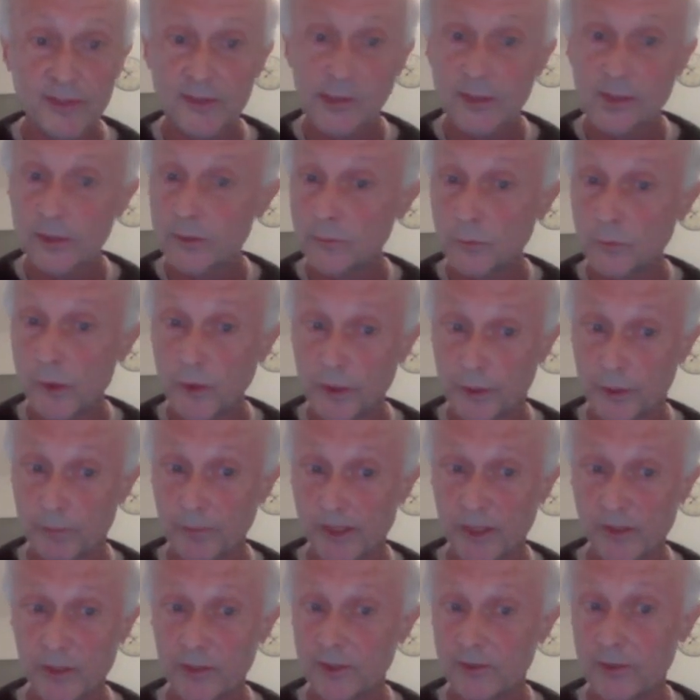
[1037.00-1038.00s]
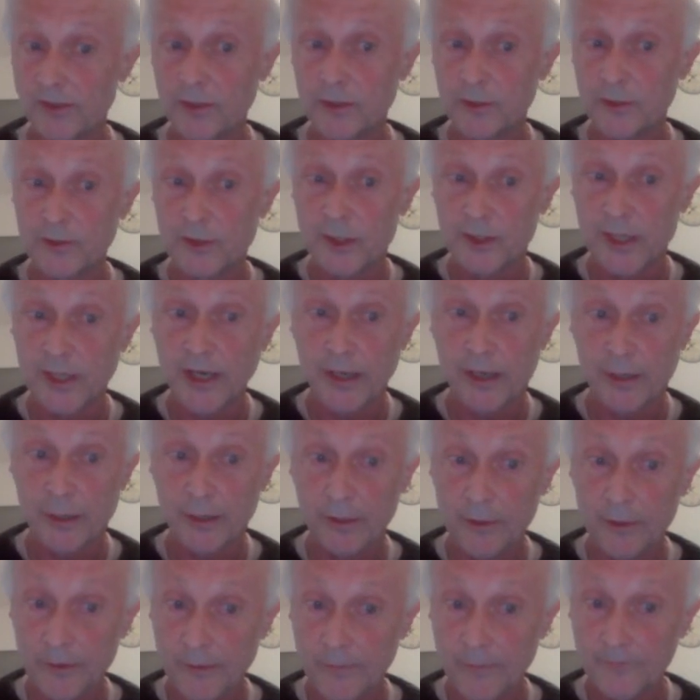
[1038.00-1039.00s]
doesn't work because it doesn't scale.
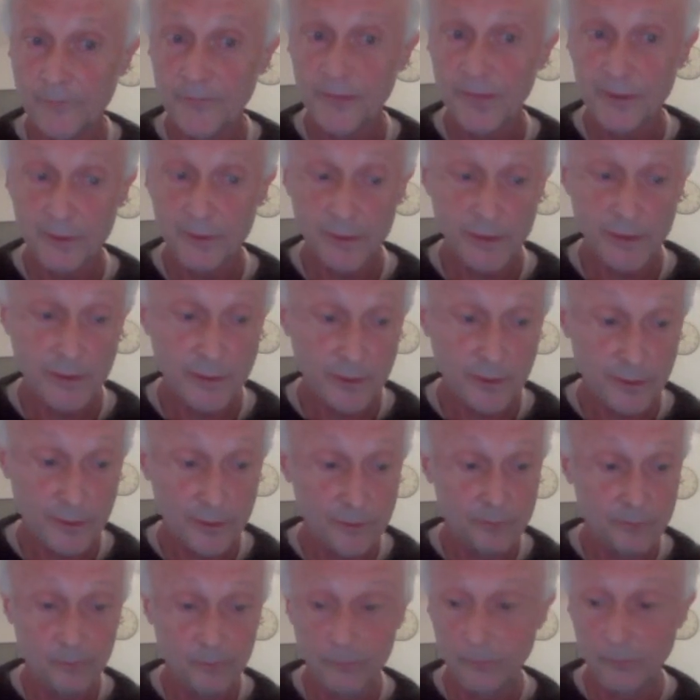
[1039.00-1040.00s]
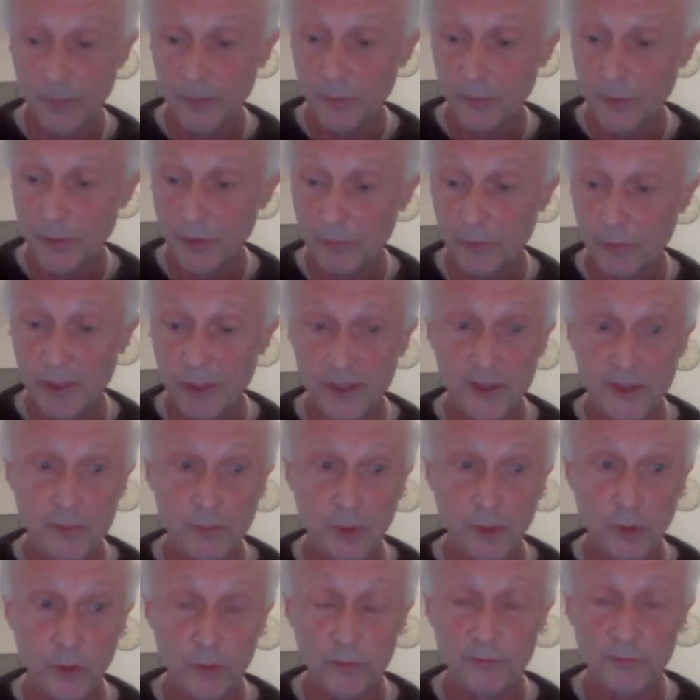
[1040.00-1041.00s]
Memory will
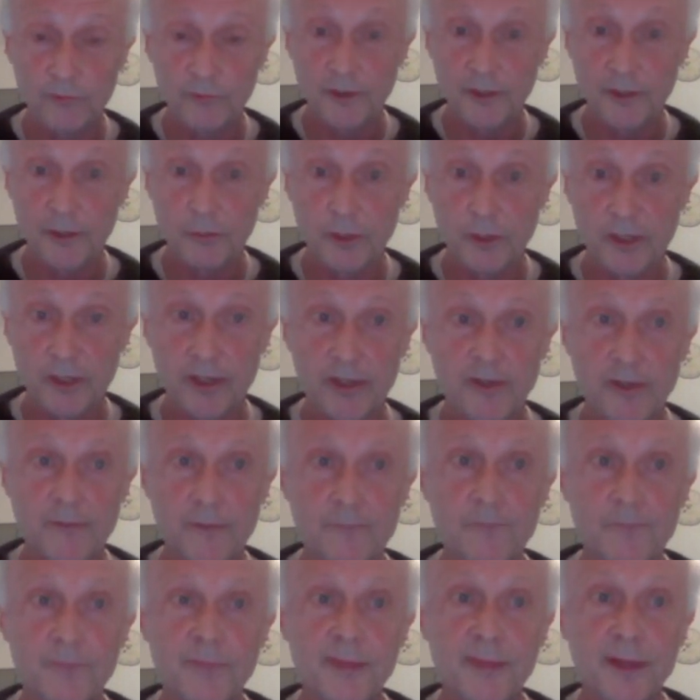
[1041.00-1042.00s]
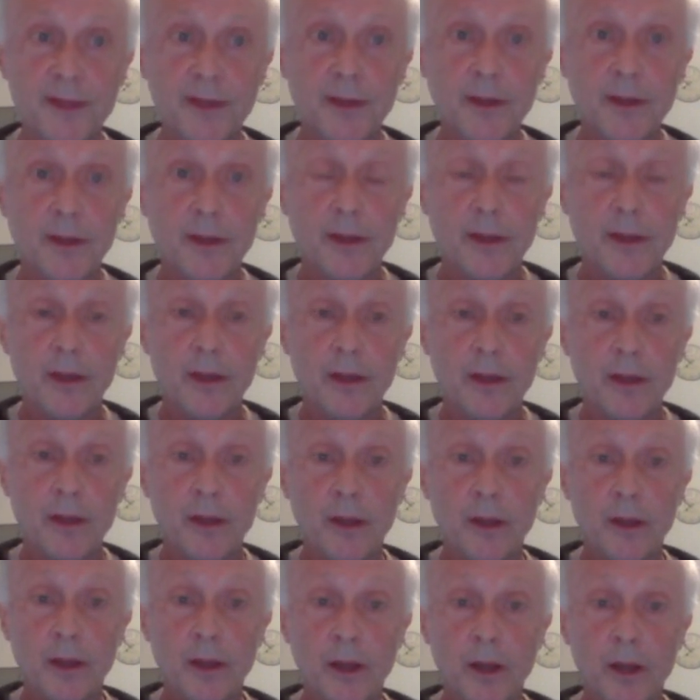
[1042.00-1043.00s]
explode very quickly.
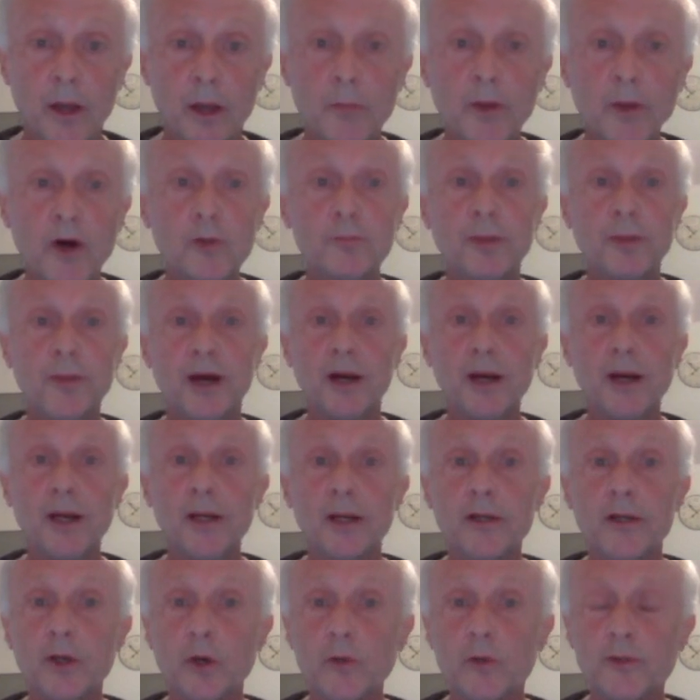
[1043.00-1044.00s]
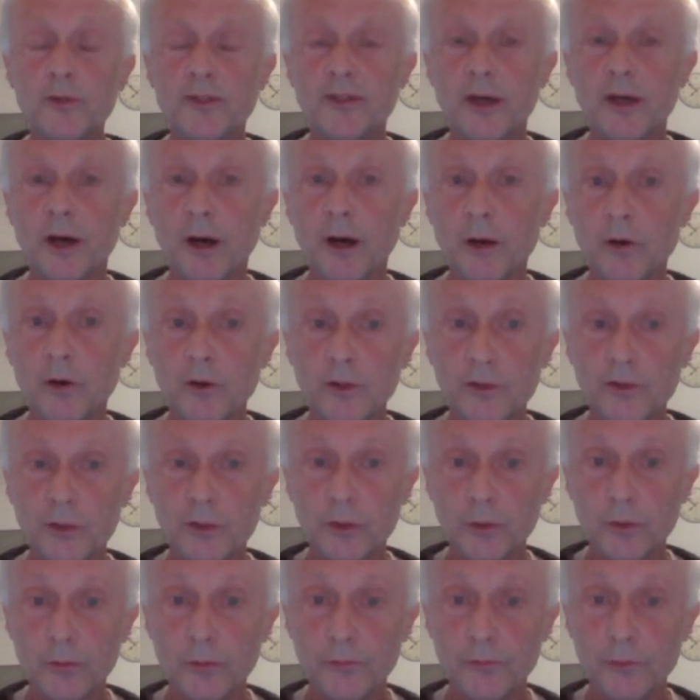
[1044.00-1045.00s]
About parallel codes, there are
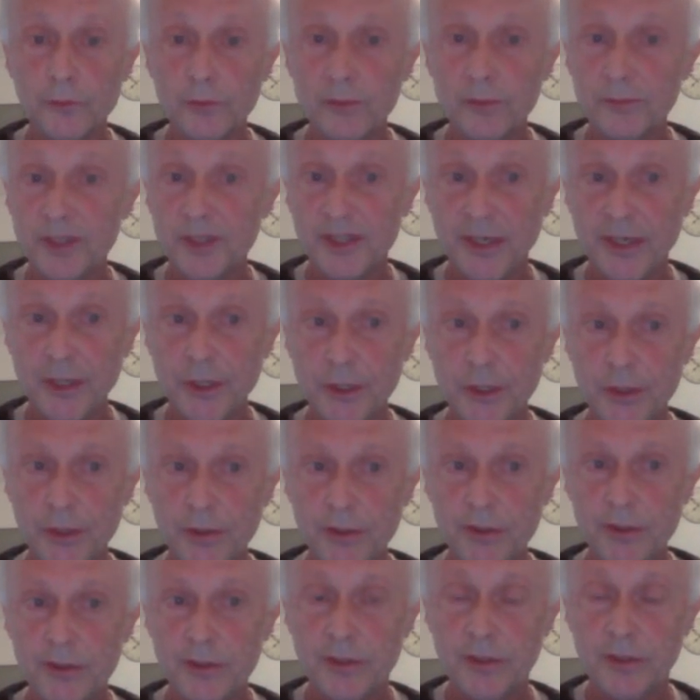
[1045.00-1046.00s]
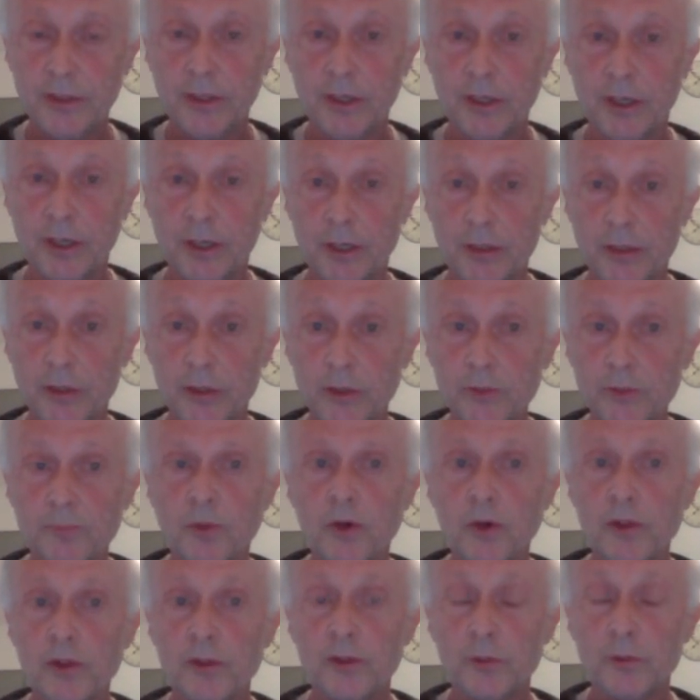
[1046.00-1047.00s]
also a few limitations. The good
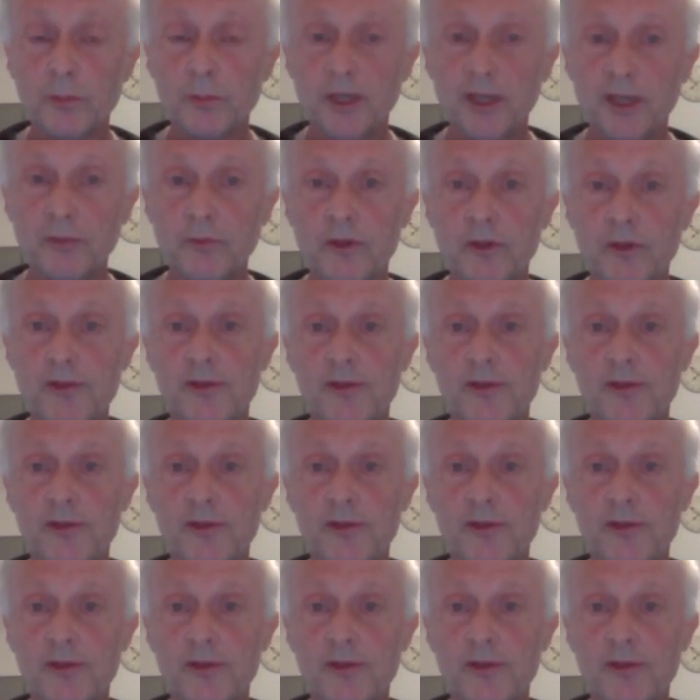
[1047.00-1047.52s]
point to begin with